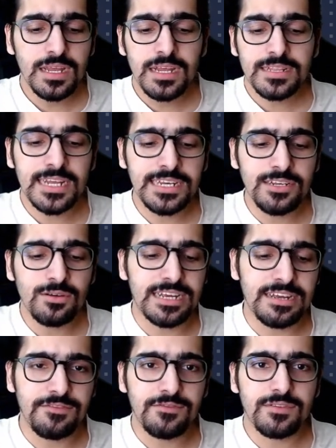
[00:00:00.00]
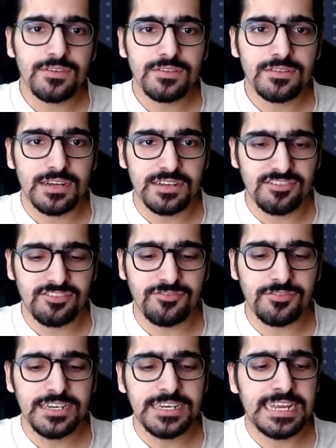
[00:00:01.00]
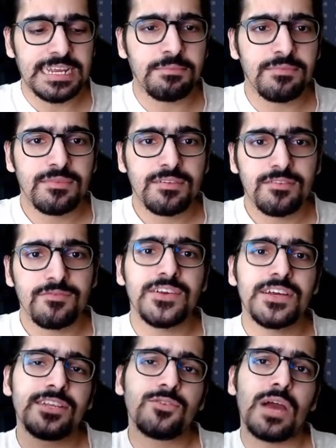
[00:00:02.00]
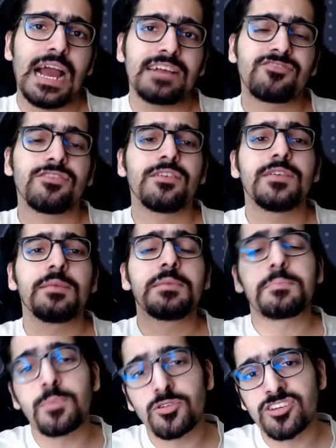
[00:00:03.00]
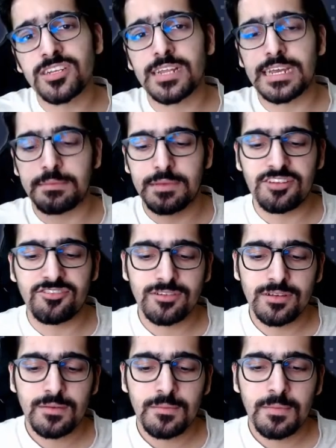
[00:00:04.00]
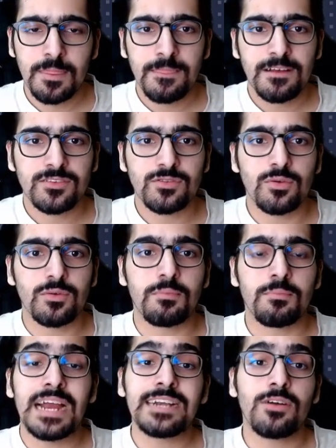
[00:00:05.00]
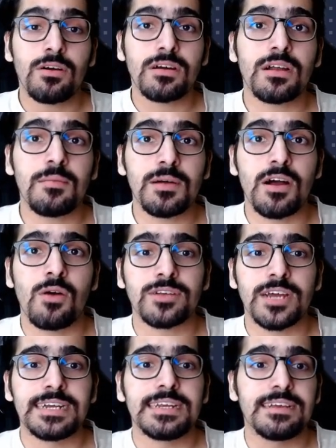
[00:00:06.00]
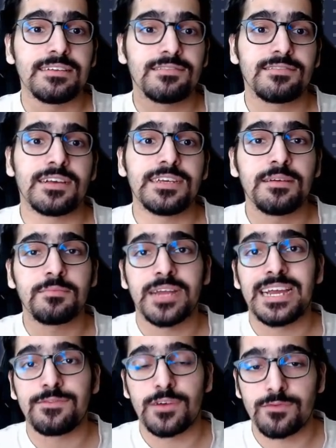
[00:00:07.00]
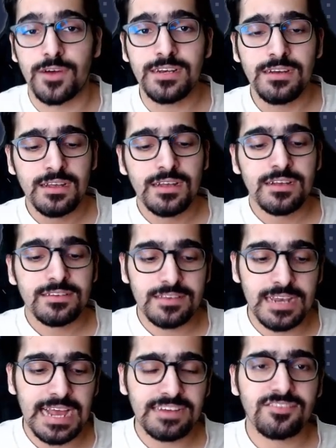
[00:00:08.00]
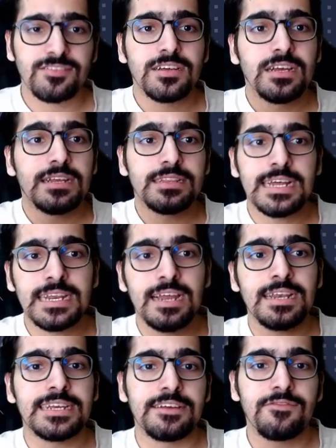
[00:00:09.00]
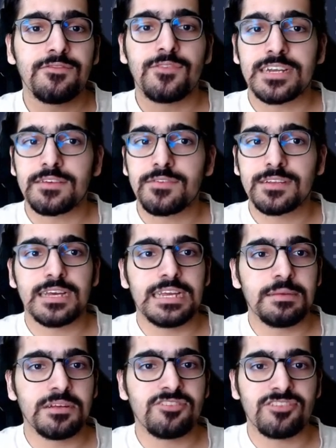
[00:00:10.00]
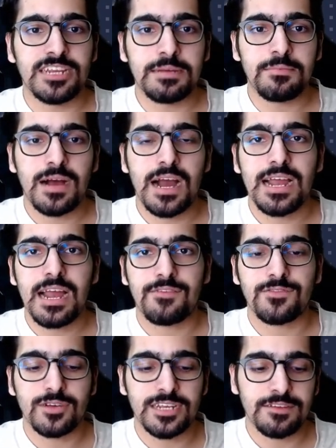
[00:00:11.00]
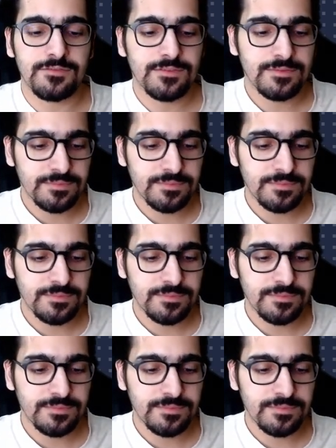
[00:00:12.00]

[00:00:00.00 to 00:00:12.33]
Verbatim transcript: Then you give the registry name where you actually will be pushing the image. So my Docker Hub account ID is sayam911 slash, then I'll give whatever the image name I have to give.